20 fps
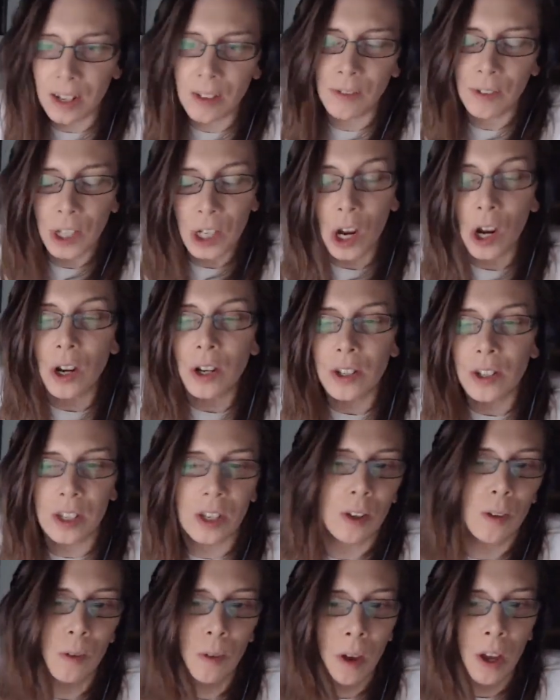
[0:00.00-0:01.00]
of yours
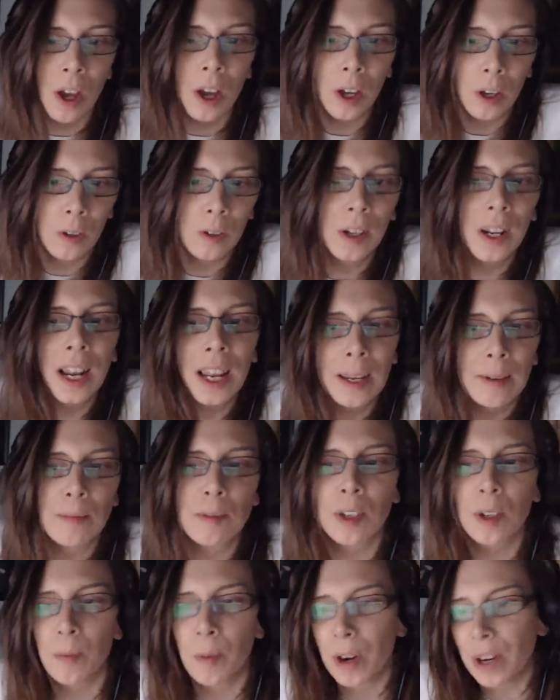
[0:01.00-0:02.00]
who claim
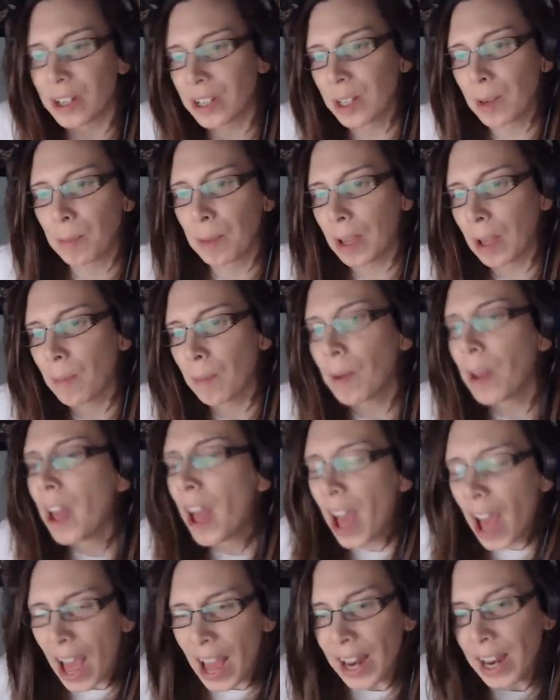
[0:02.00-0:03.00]
to worship him.
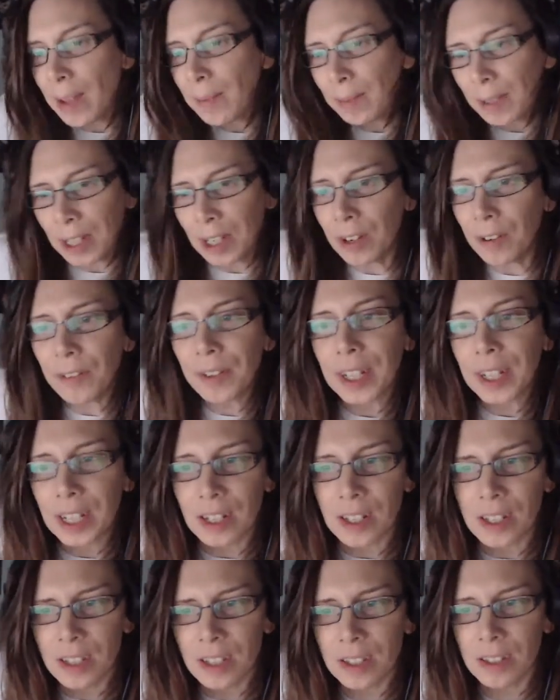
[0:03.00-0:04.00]
And I'm
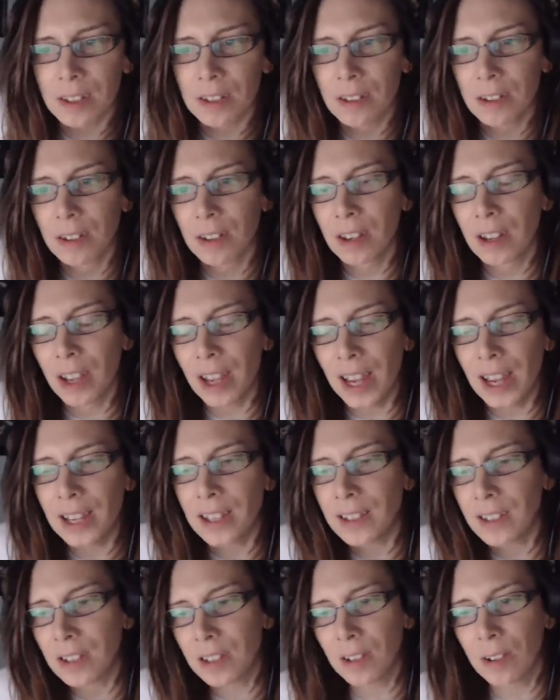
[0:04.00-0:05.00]
curious
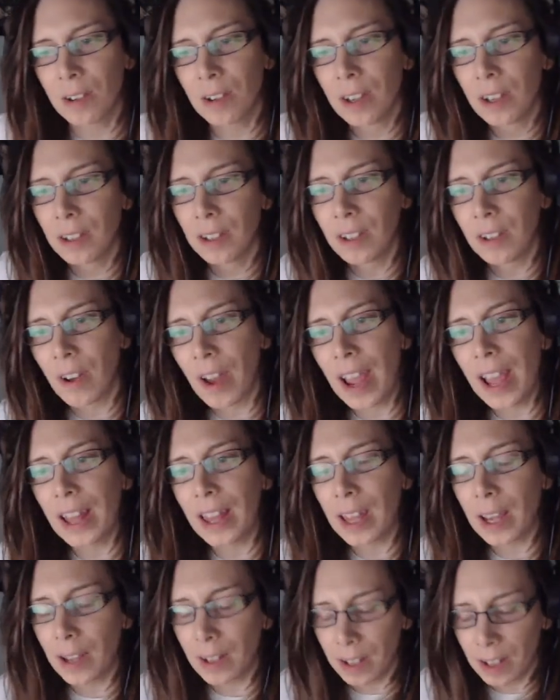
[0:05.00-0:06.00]
as to,
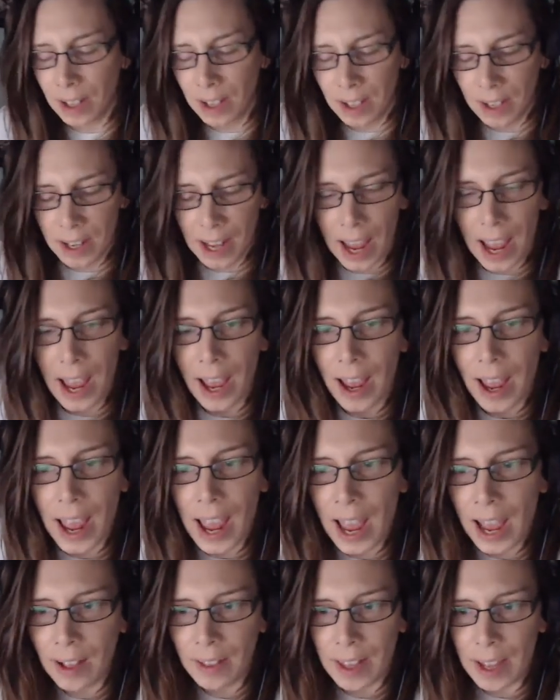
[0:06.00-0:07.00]

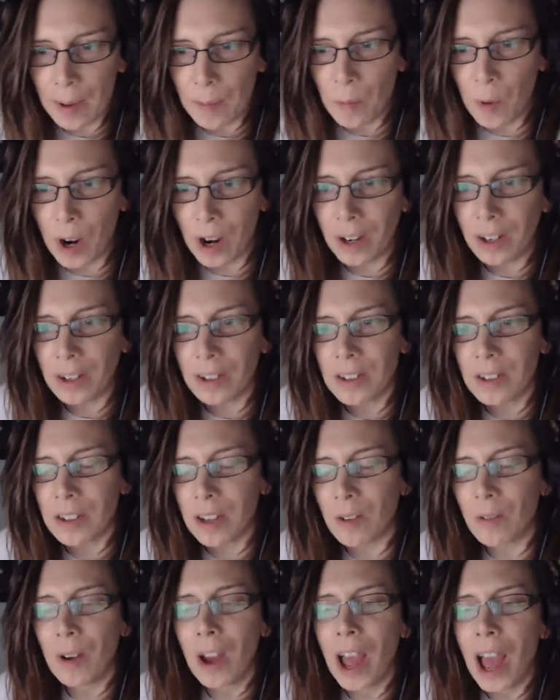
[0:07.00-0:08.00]
how that works.
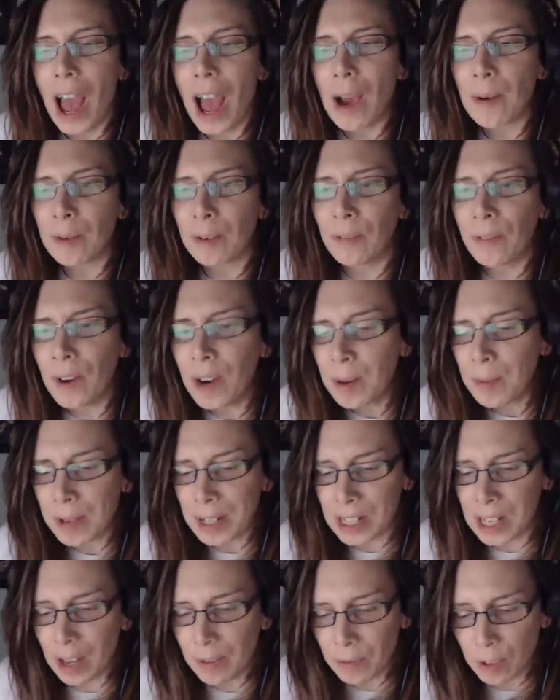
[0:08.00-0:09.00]
So I would very
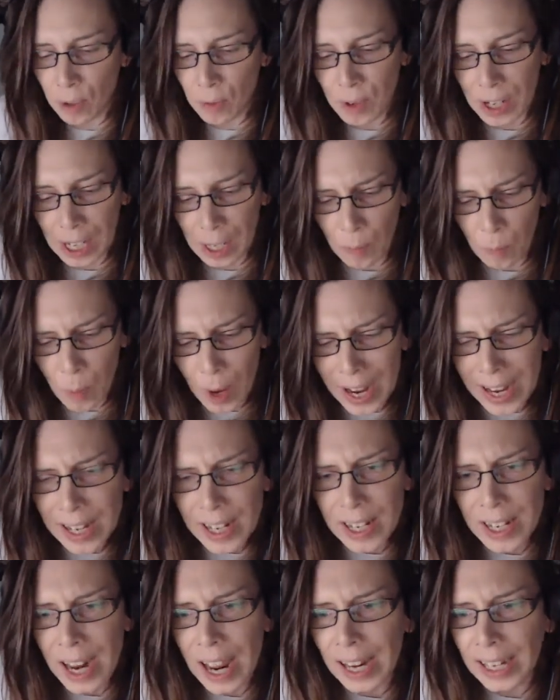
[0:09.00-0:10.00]
much love to read it. Where
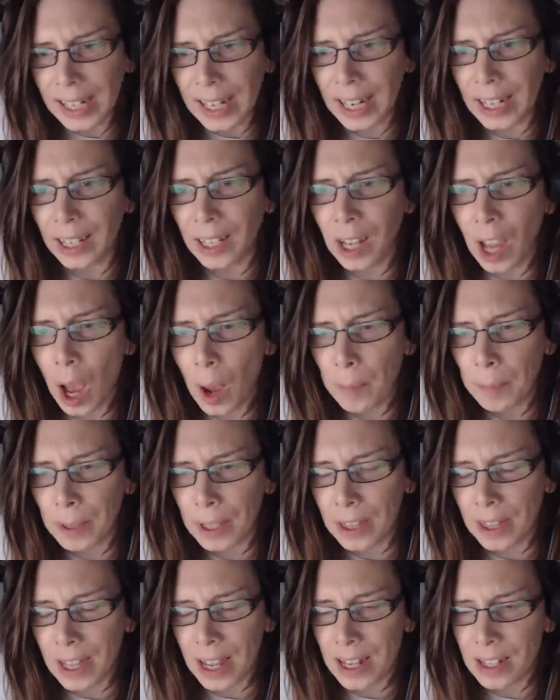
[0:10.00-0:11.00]
could I get a
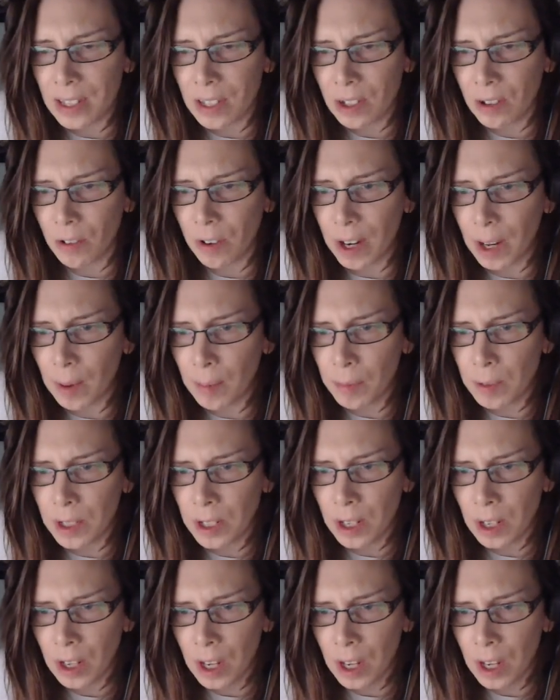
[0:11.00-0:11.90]
copy of that script?